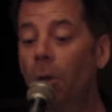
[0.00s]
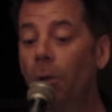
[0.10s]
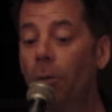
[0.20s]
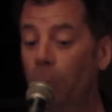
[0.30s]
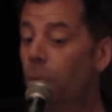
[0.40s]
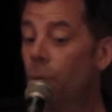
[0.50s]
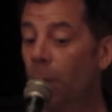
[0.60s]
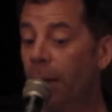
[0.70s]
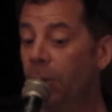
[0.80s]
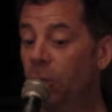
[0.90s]
Through
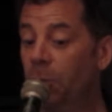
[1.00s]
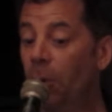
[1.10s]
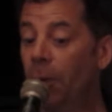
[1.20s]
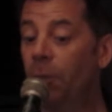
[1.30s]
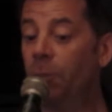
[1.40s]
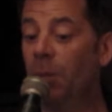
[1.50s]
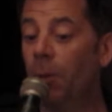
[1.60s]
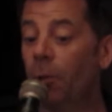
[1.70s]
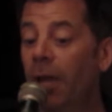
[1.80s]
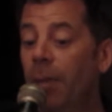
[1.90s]
direct experience, people
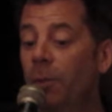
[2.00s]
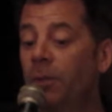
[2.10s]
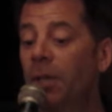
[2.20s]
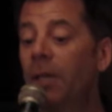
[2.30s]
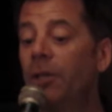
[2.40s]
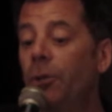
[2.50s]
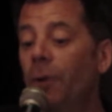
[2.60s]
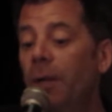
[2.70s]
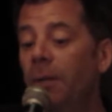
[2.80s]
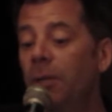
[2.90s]
are able to
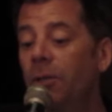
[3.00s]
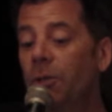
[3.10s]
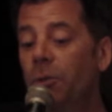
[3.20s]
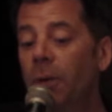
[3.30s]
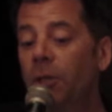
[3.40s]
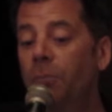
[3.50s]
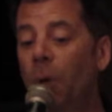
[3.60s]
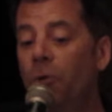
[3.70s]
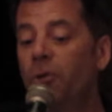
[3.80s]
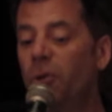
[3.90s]
integrate these new
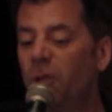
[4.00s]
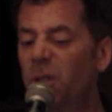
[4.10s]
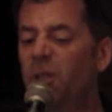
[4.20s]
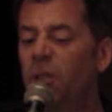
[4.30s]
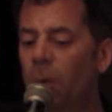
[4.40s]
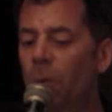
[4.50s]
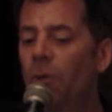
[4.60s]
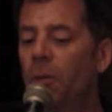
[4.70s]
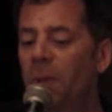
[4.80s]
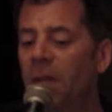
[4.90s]
exposures and sew
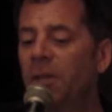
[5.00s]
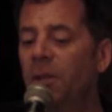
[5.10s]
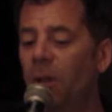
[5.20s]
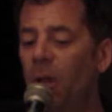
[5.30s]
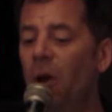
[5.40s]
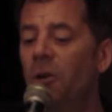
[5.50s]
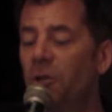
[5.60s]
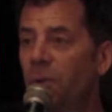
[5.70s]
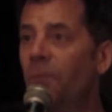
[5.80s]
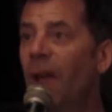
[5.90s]
them into the
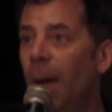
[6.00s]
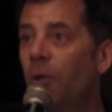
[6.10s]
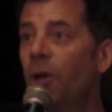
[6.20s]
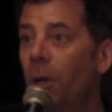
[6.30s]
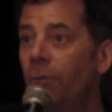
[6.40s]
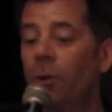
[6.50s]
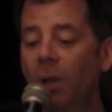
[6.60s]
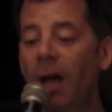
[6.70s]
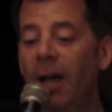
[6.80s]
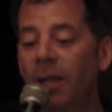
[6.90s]
larger fabric of their
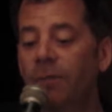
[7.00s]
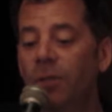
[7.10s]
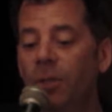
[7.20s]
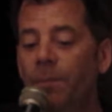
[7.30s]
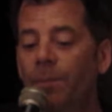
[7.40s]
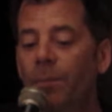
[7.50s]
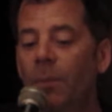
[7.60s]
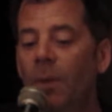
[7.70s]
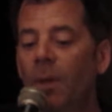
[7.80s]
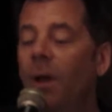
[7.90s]
lives.
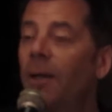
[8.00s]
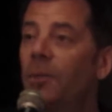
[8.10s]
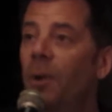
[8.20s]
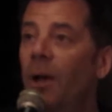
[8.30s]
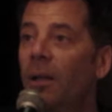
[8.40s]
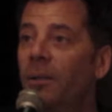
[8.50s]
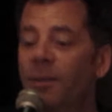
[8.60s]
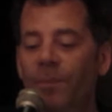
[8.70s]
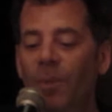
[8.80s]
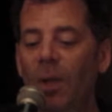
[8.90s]
I smiled.
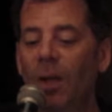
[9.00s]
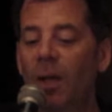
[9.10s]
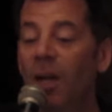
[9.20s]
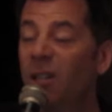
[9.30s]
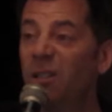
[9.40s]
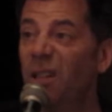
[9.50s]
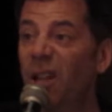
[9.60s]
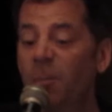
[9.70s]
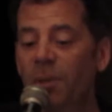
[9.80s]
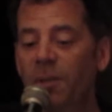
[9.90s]
I couldn't
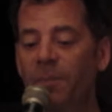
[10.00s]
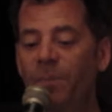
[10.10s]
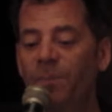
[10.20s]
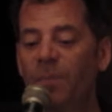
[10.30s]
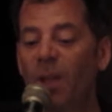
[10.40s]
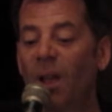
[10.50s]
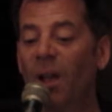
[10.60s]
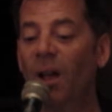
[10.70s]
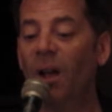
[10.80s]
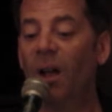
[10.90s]
help it.
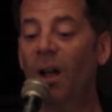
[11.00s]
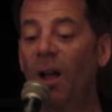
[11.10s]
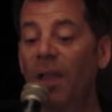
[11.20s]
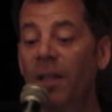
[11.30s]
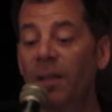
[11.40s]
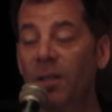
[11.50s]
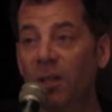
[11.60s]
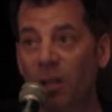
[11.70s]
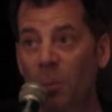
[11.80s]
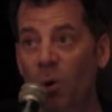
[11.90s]
I think that's a
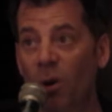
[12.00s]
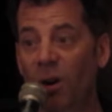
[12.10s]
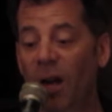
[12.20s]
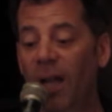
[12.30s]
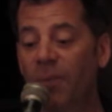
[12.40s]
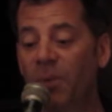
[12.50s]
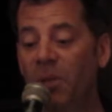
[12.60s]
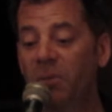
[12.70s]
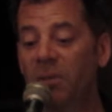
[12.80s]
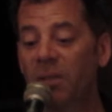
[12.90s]
little more
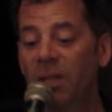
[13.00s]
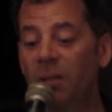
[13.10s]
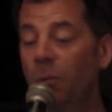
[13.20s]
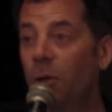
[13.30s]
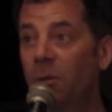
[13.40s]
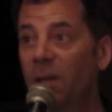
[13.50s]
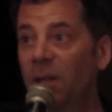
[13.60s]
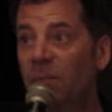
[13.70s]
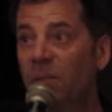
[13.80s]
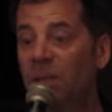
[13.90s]
highfalutin than the Rotary Club.